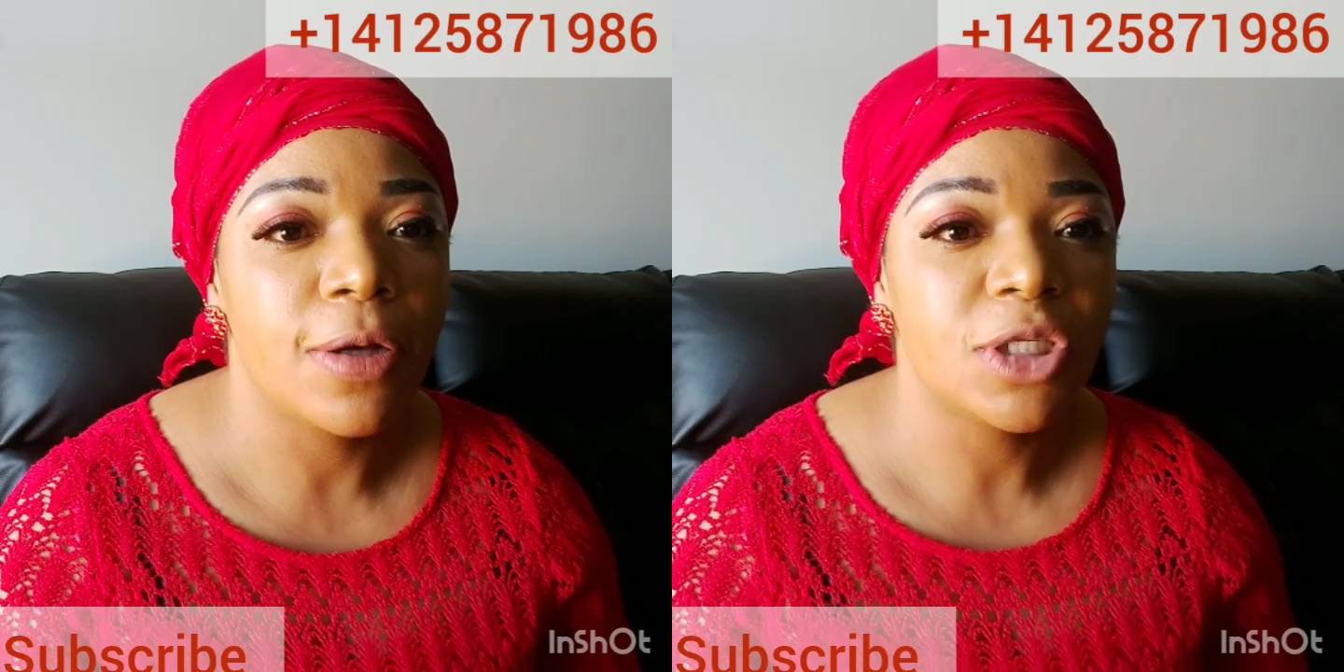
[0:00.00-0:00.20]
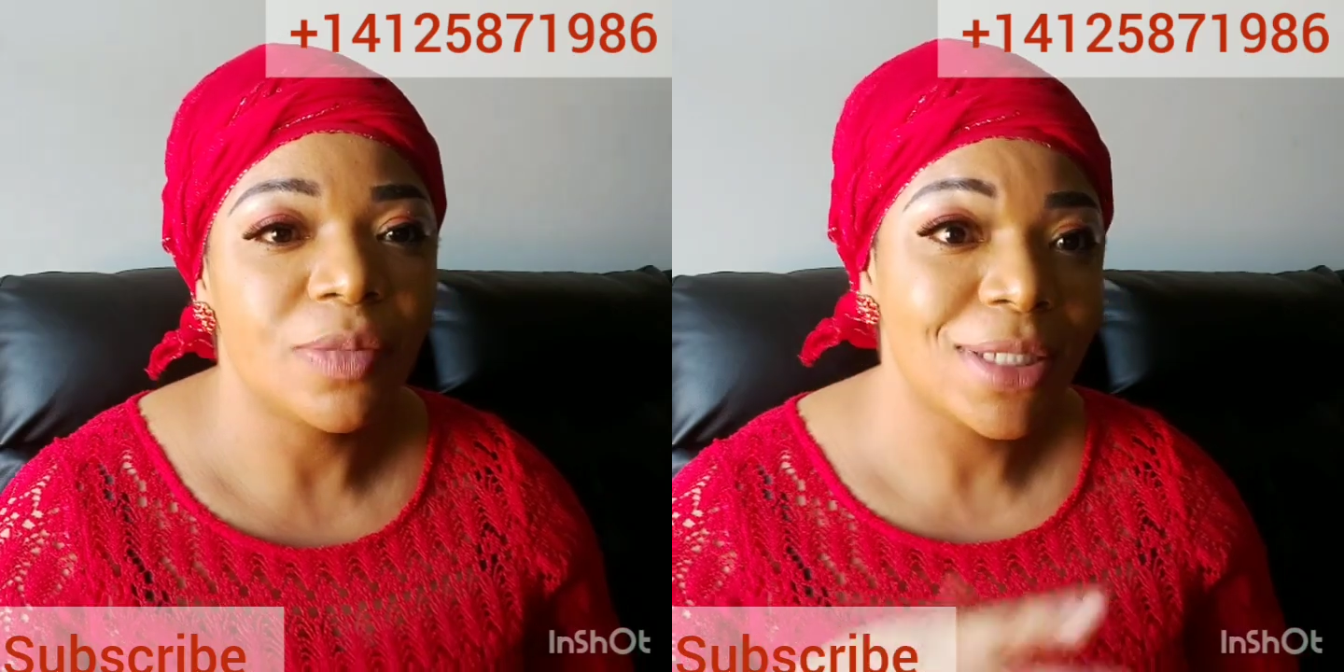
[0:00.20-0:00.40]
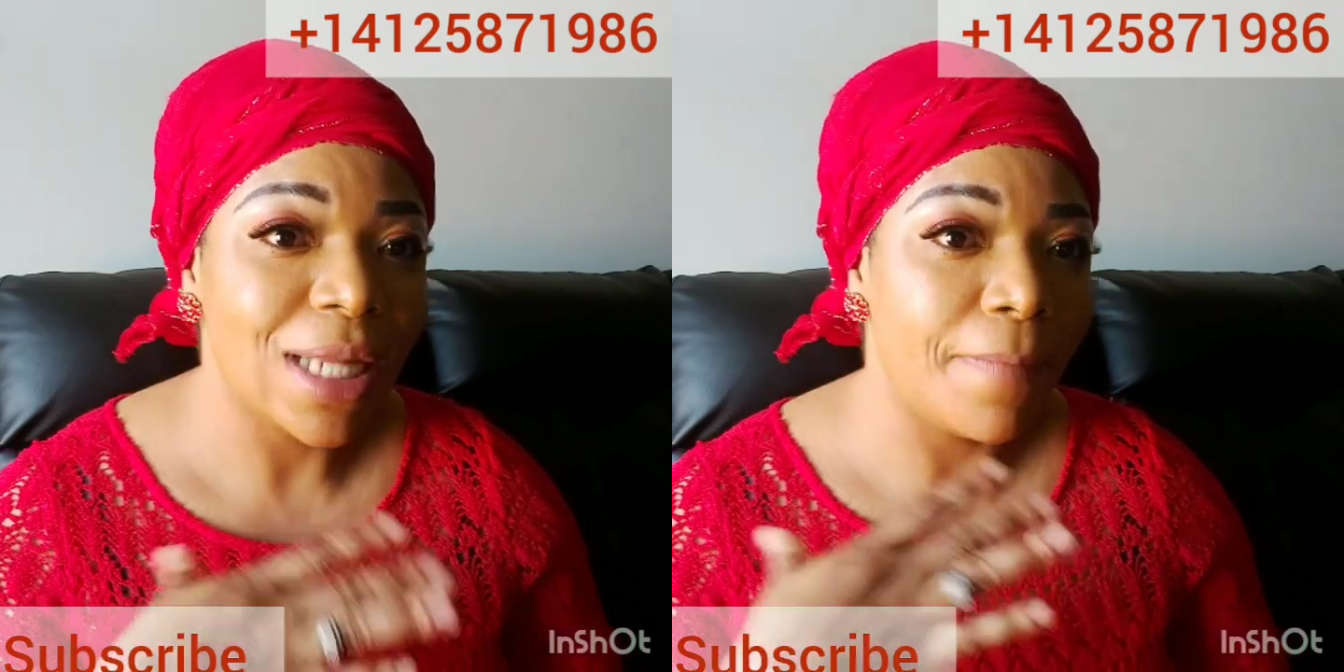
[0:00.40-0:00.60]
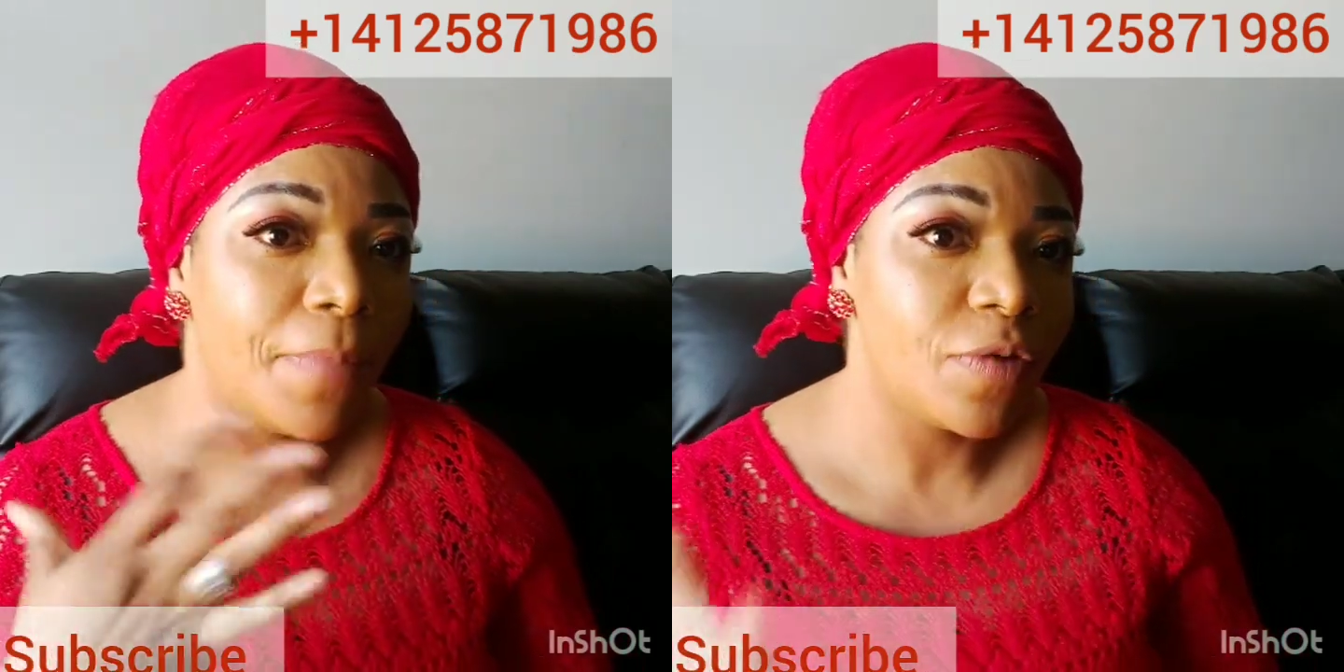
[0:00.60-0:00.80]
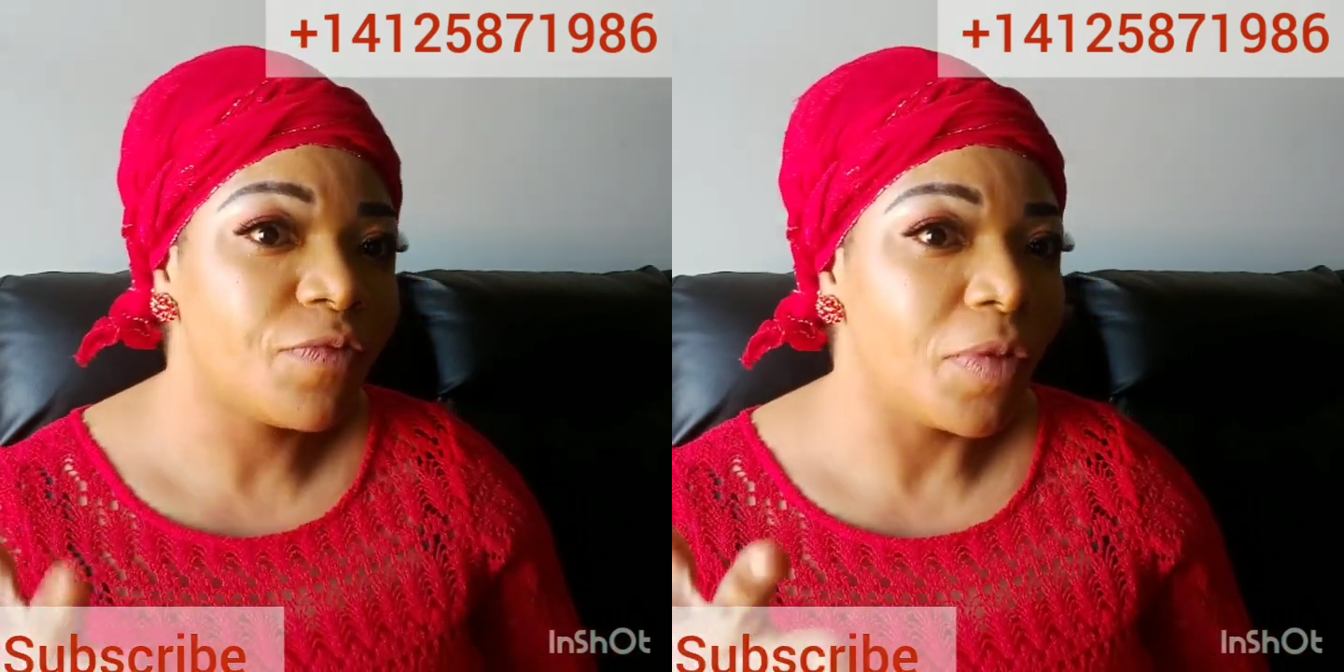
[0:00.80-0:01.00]
bought from me
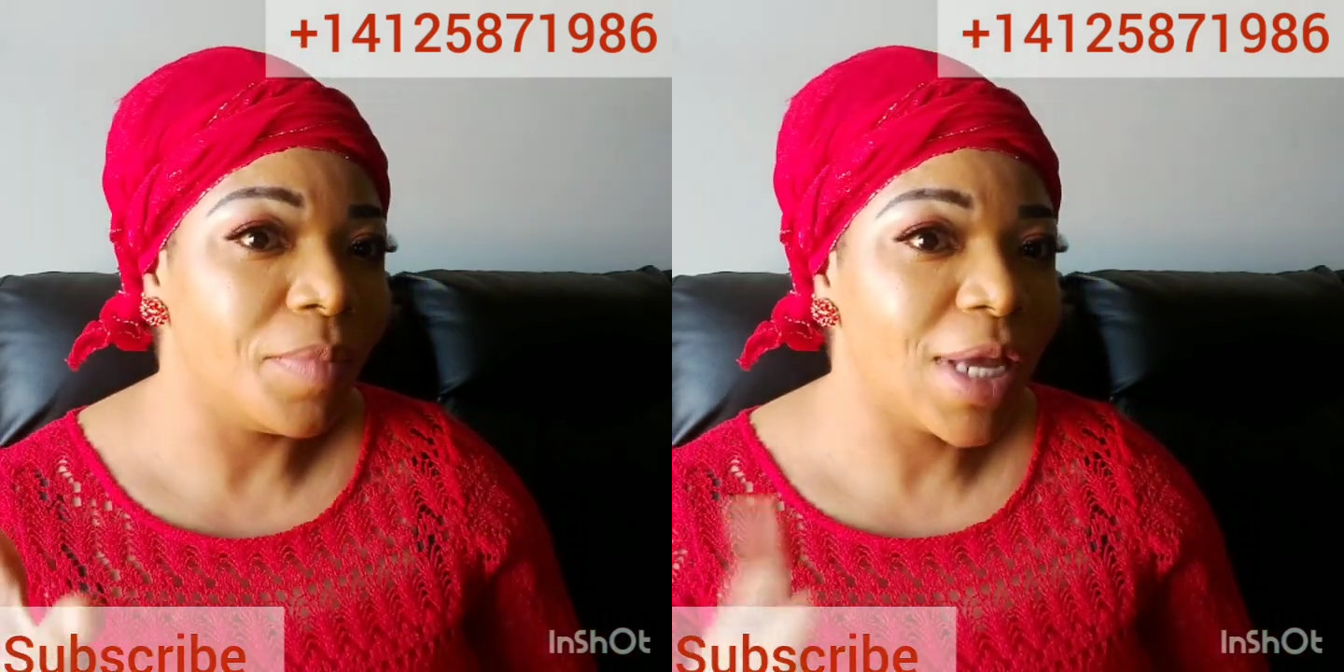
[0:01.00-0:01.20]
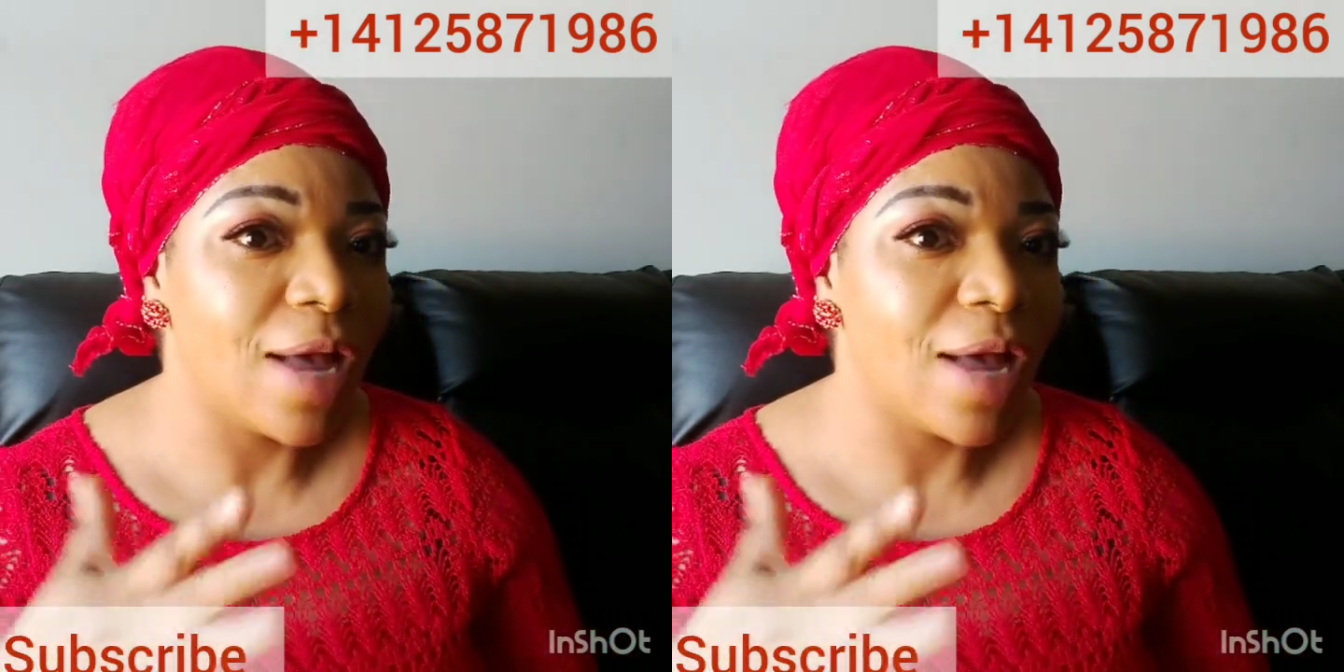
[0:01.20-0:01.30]
have like